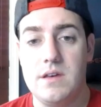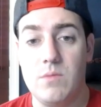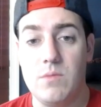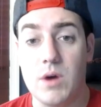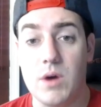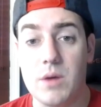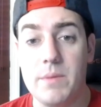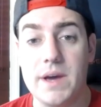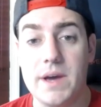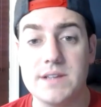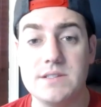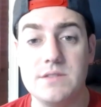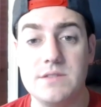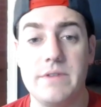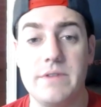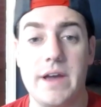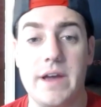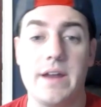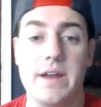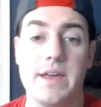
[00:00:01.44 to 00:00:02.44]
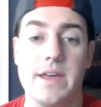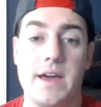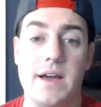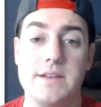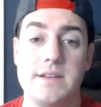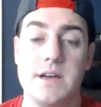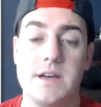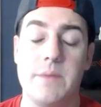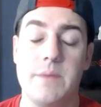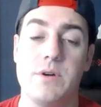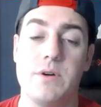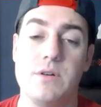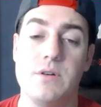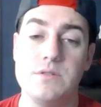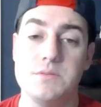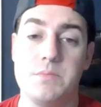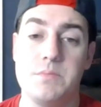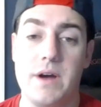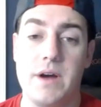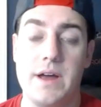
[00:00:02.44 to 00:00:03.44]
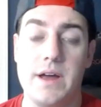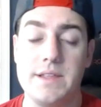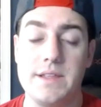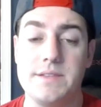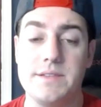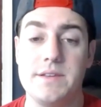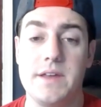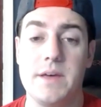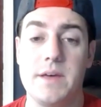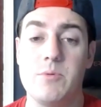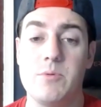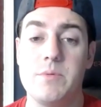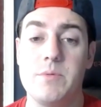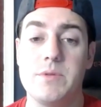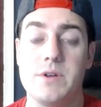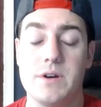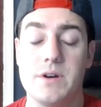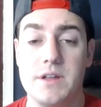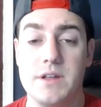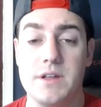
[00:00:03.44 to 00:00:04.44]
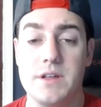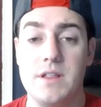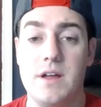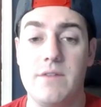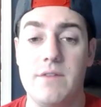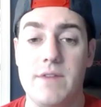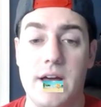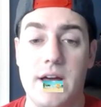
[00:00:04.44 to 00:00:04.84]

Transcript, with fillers: Welcome back to the Reality Guys. I'm your host, Brian, and today I'm going to be talking Love